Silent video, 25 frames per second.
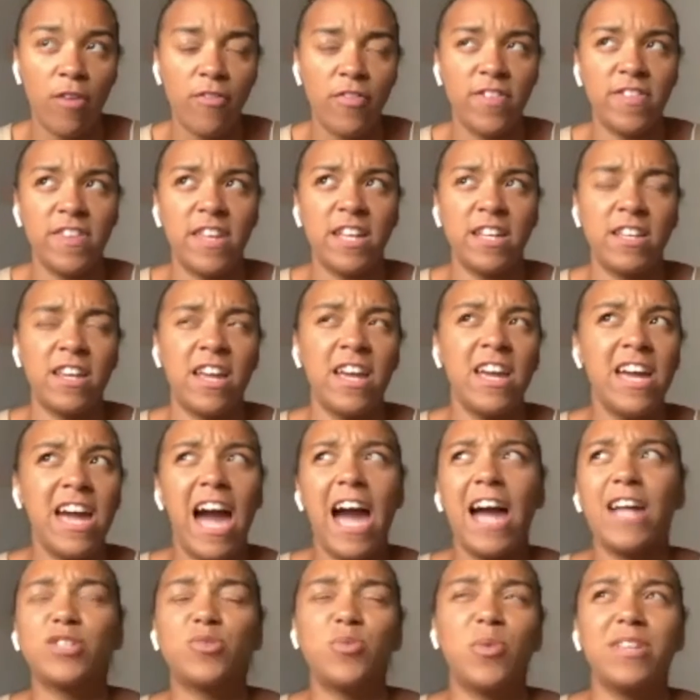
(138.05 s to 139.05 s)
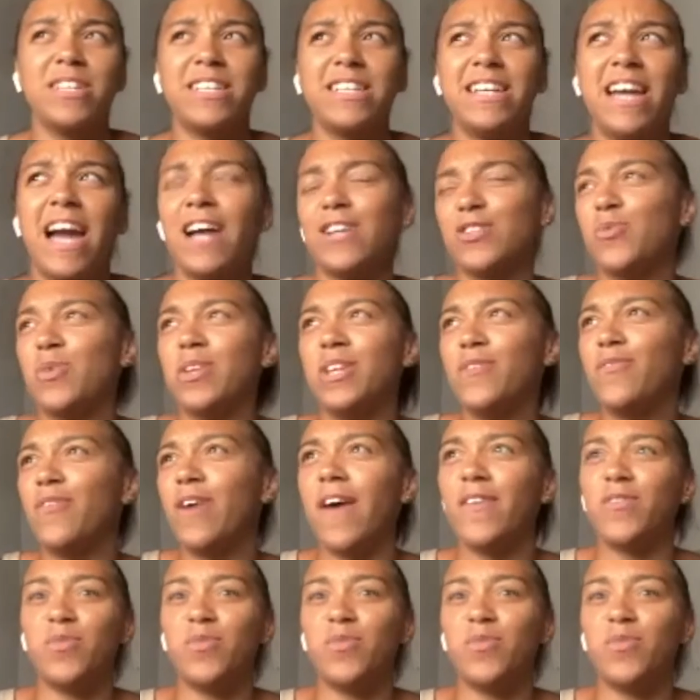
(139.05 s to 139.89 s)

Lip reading: And then at 25,